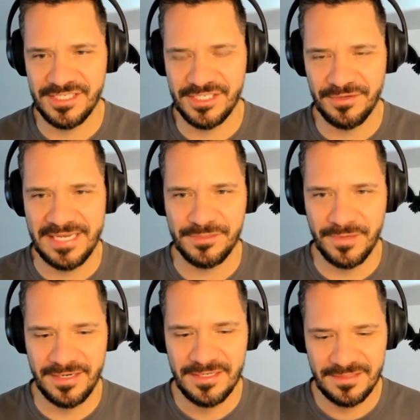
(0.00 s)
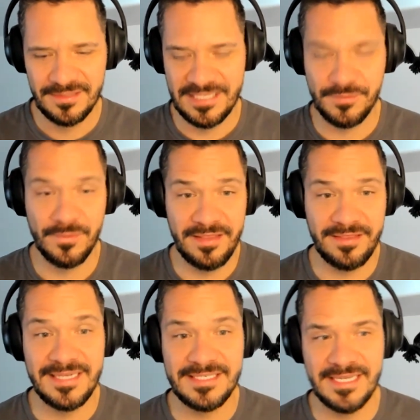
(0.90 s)
And so that's one
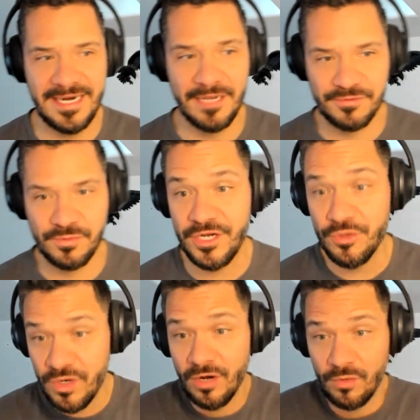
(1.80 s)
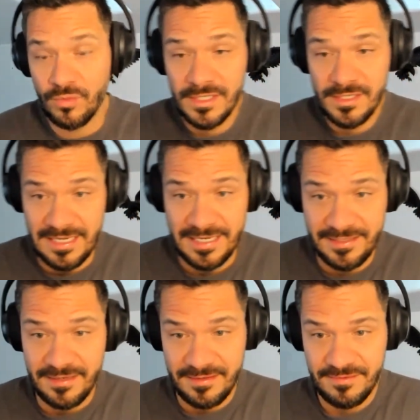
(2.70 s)
of the things that it helps when, you know,
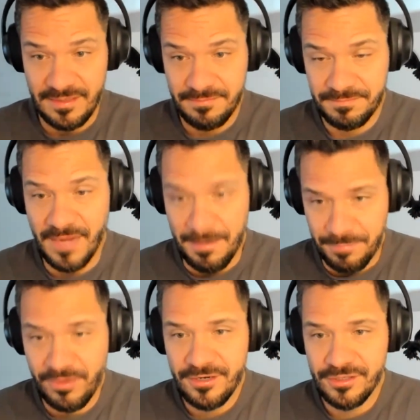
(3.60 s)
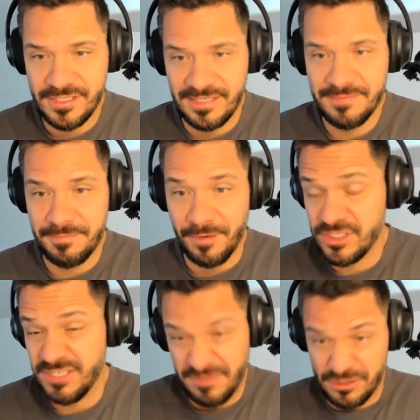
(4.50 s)
like the operators, the limited
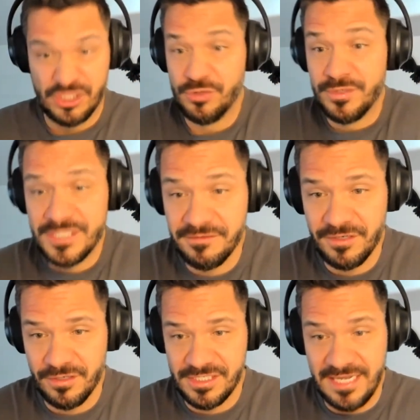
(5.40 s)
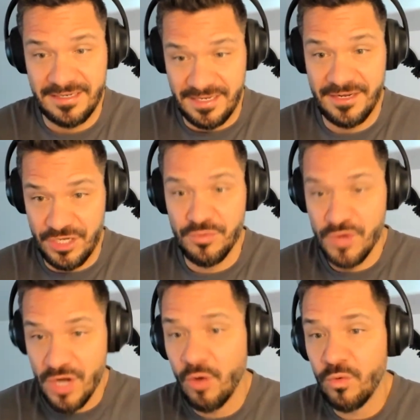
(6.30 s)
partners, if they're students of yours, that you
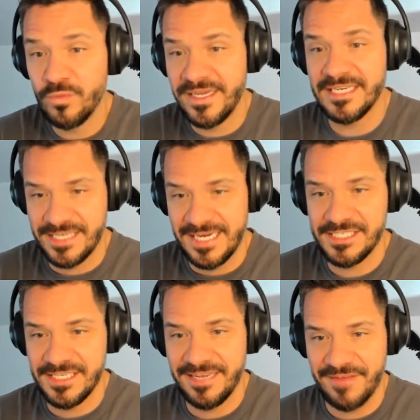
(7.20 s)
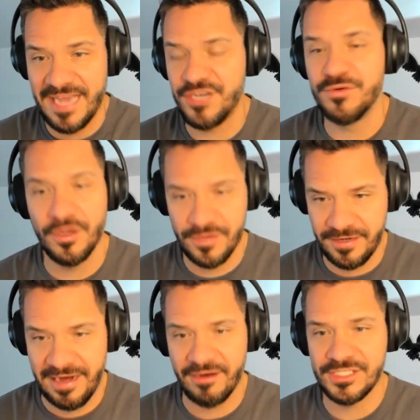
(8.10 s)
know the education they've had, you know their
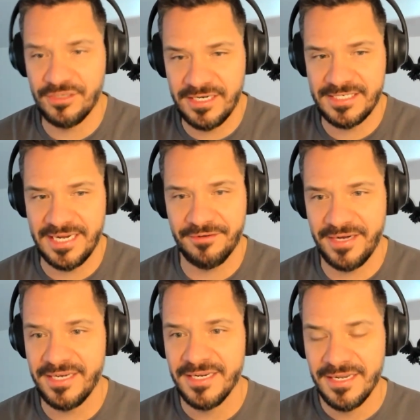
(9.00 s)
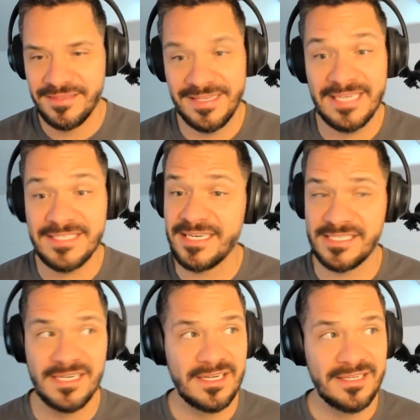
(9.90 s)
character and integrity, then that
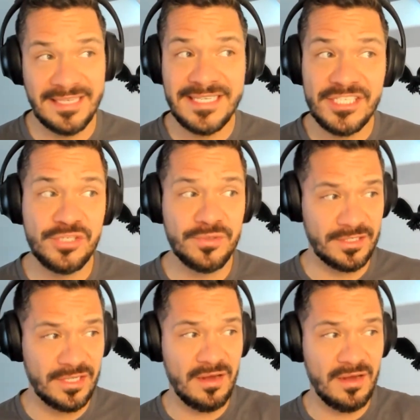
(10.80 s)
gets you a